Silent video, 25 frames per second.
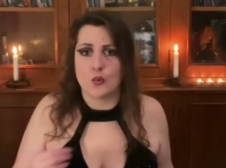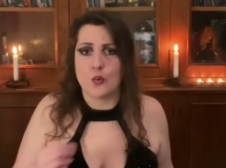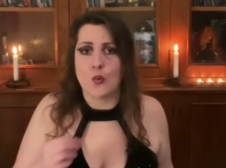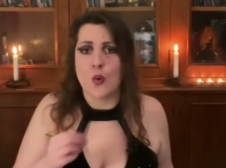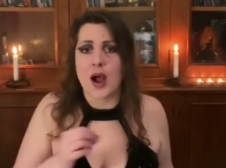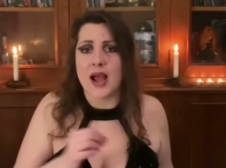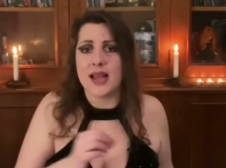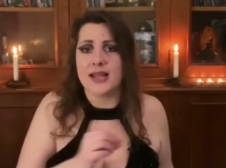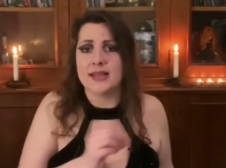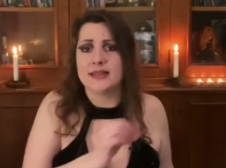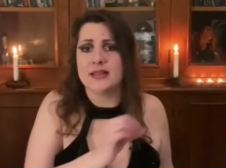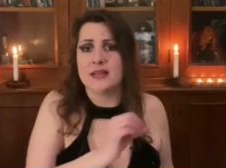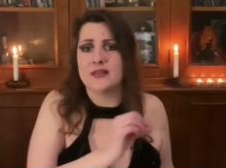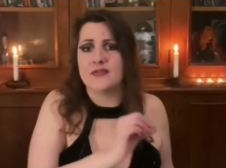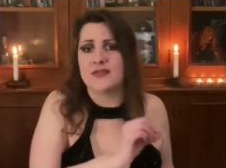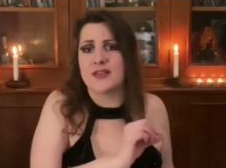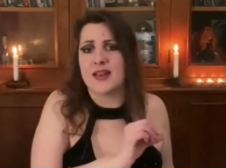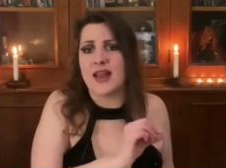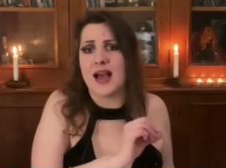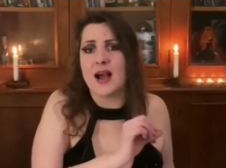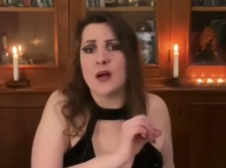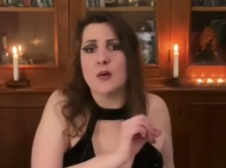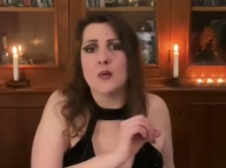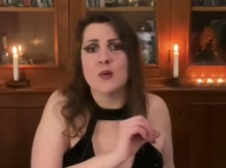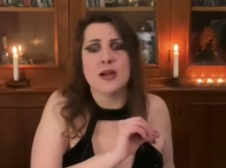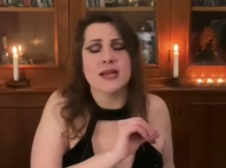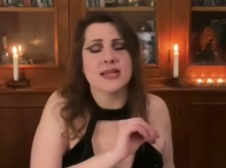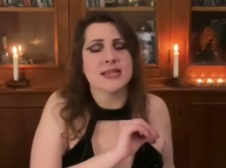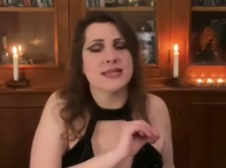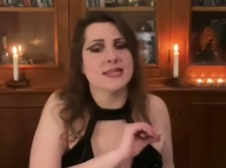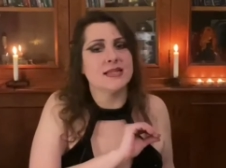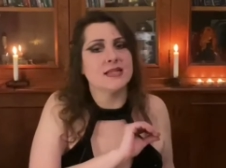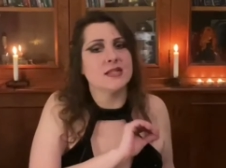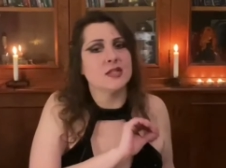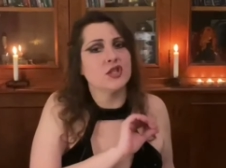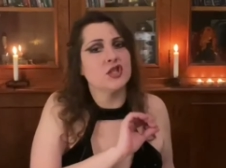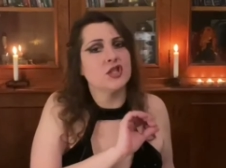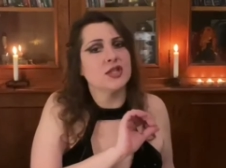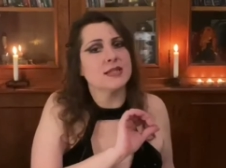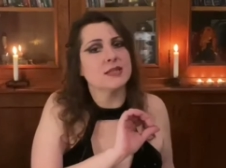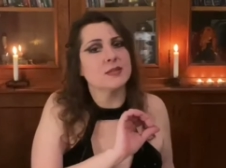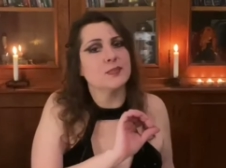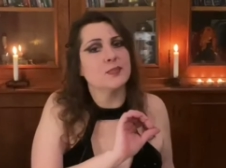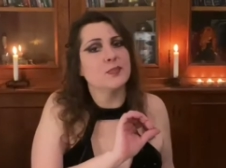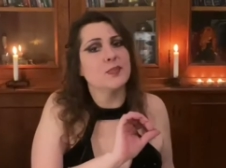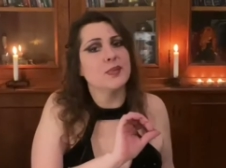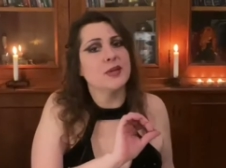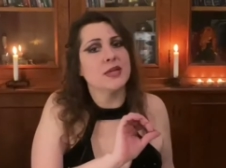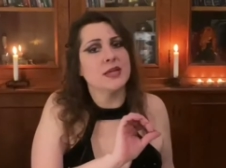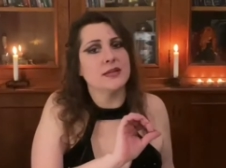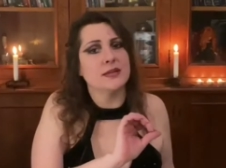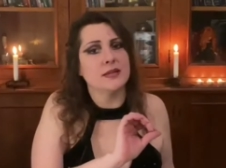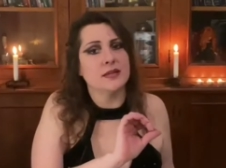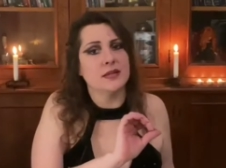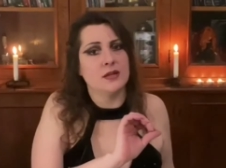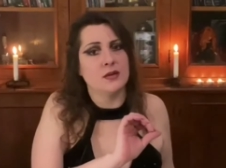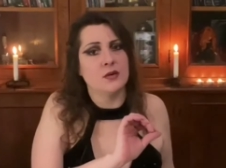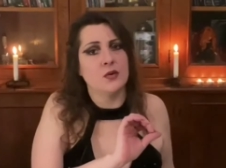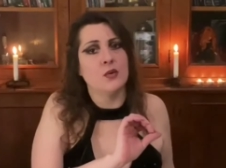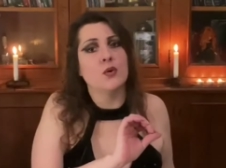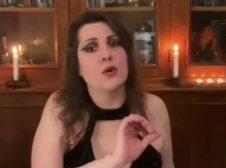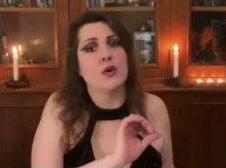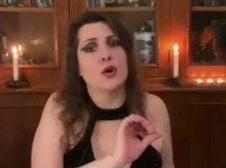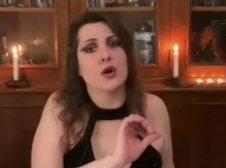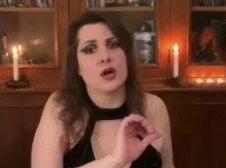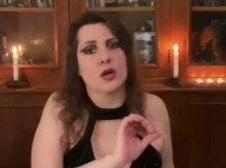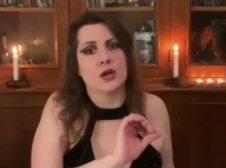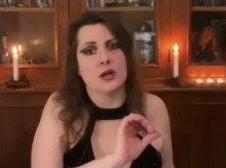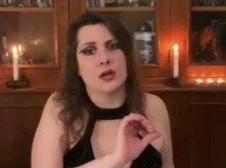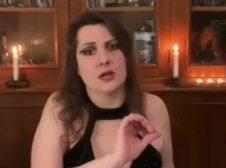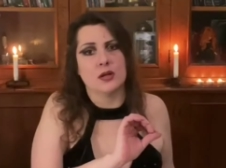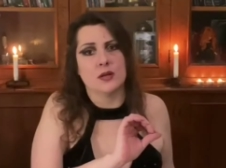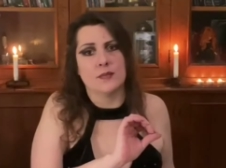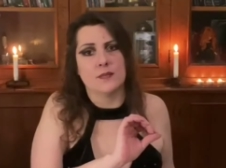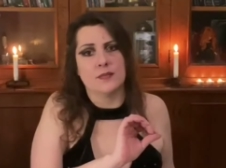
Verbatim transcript: while the flowers is just pretty look.